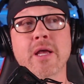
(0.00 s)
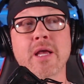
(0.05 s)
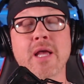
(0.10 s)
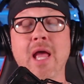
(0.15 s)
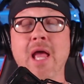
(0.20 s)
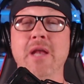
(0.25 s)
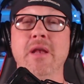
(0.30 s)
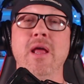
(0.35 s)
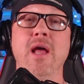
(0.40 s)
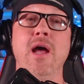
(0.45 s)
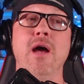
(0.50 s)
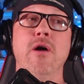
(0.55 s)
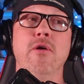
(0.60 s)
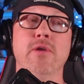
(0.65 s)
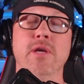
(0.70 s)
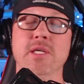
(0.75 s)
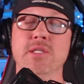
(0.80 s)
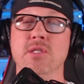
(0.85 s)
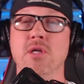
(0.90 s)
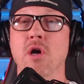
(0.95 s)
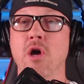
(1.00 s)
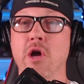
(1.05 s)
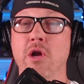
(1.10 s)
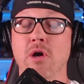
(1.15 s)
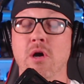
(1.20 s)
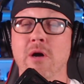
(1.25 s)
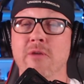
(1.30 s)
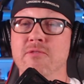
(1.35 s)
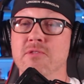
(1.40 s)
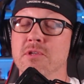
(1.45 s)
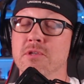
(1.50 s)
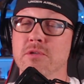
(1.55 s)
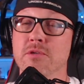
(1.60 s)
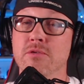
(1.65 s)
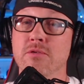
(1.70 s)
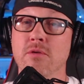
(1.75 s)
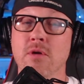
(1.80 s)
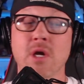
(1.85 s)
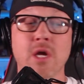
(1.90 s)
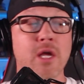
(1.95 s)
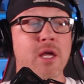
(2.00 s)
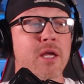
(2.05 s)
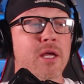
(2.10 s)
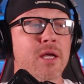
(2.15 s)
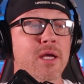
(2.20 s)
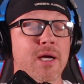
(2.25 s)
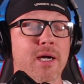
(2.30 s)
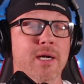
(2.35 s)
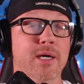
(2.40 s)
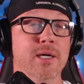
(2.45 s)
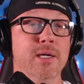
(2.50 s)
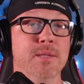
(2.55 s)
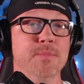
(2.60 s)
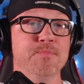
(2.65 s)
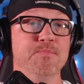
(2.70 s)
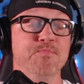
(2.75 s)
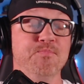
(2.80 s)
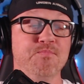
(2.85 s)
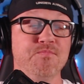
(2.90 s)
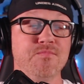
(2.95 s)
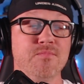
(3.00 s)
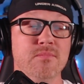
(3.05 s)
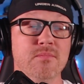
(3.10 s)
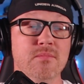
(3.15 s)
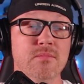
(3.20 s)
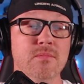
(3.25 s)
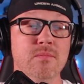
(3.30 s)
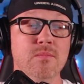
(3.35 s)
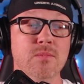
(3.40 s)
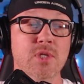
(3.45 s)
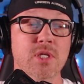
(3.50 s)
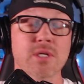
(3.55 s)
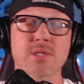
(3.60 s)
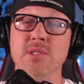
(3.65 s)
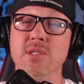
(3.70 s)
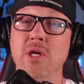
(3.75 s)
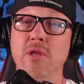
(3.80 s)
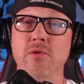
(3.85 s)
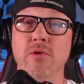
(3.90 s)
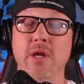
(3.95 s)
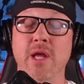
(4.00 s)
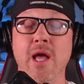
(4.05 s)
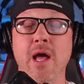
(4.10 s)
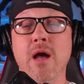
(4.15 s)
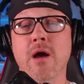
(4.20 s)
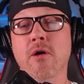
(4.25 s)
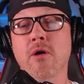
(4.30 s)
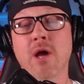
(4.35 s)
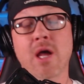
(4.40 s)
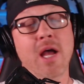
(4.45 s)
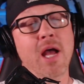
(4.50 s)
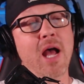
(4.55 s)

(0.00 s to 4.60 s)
And now he's gone off to um, Southern Cal.